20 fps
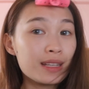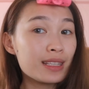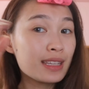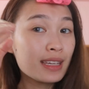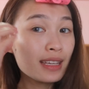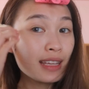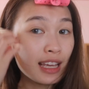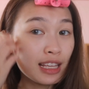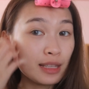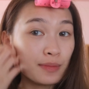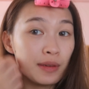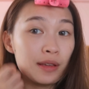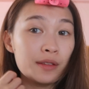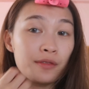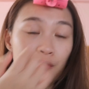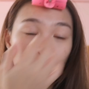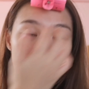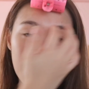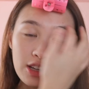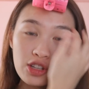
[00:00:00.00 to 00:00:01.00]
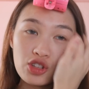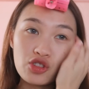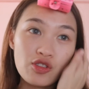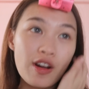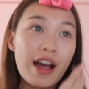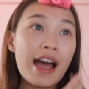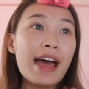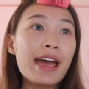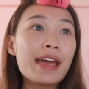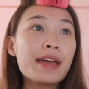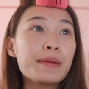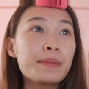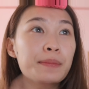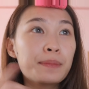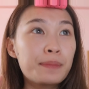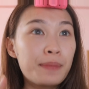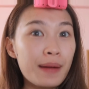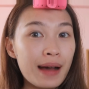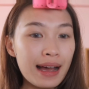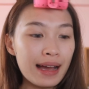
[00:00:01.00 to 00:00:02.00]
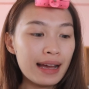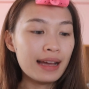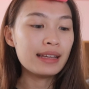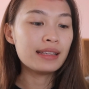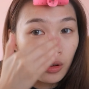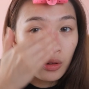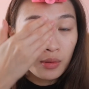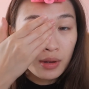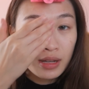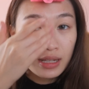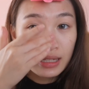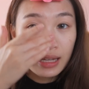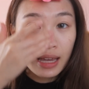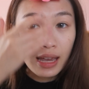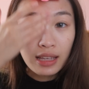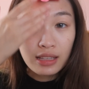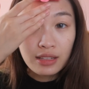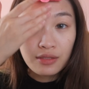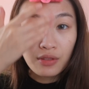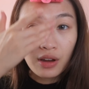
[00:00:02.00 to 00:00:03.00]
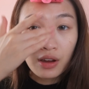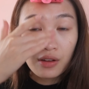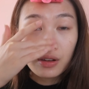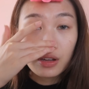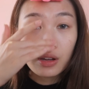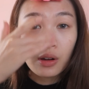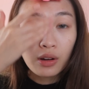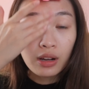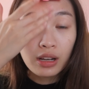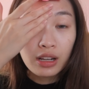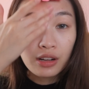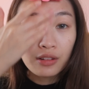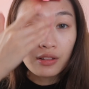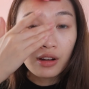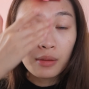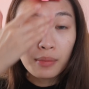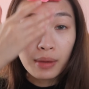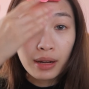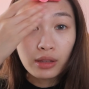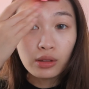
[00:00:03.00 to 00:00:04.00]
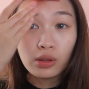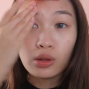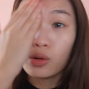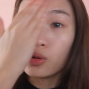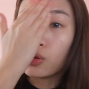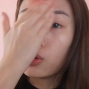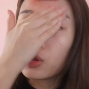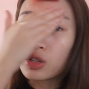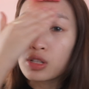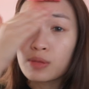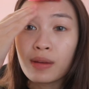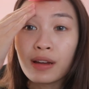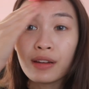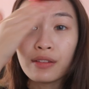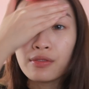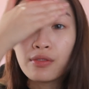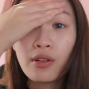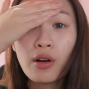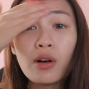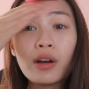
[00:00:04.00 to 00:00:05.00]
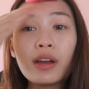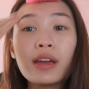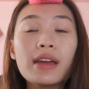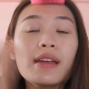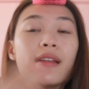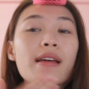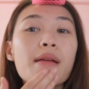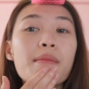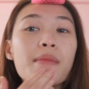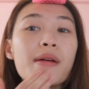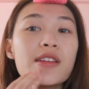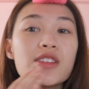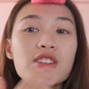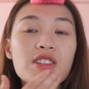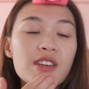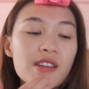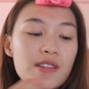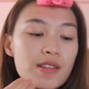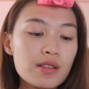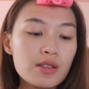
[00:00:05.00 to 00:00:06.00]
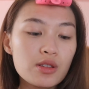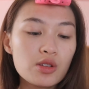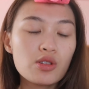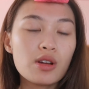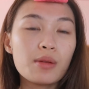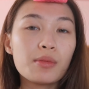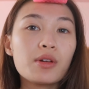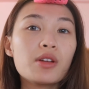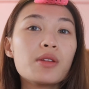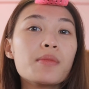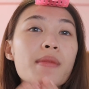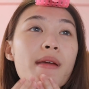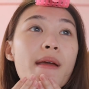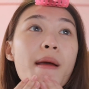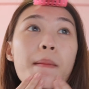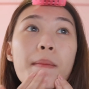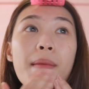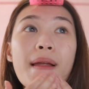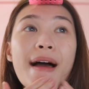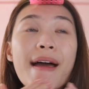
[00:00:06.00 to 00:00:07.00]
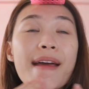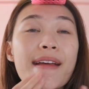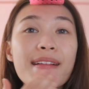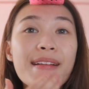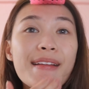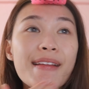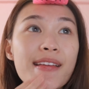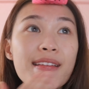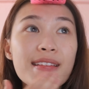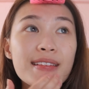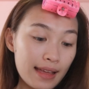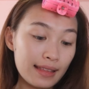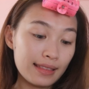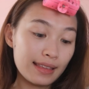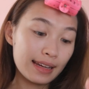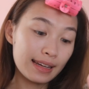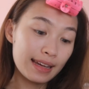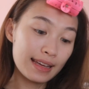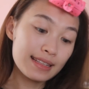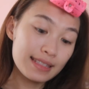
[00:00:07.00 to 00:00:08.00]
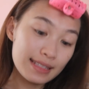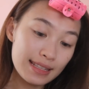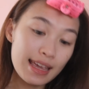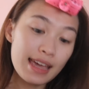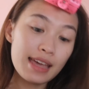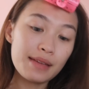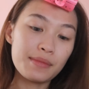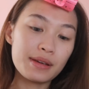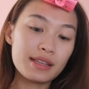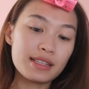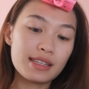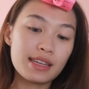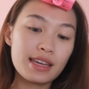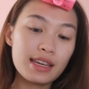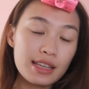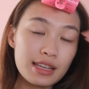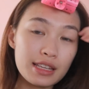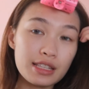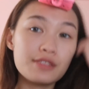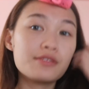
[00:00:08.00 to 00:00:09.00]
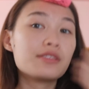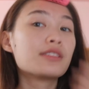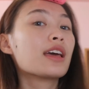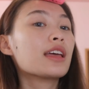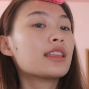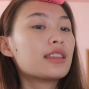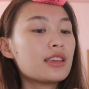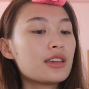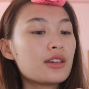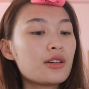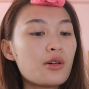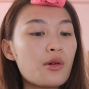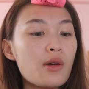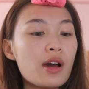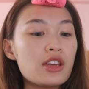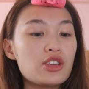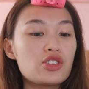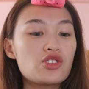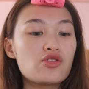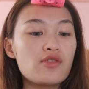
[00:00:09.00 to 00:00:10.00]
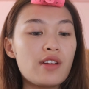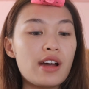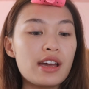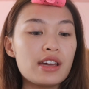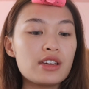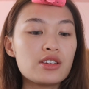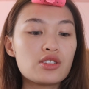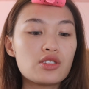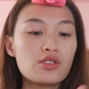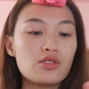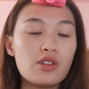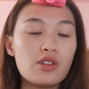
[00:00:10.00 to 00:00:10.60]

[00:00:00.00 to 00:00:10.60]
skin has been rather dry, but always gets very oily around my nose, my forehead and my chin, so I'm going to be applying this. Like I said, my skin is getting quite dry, so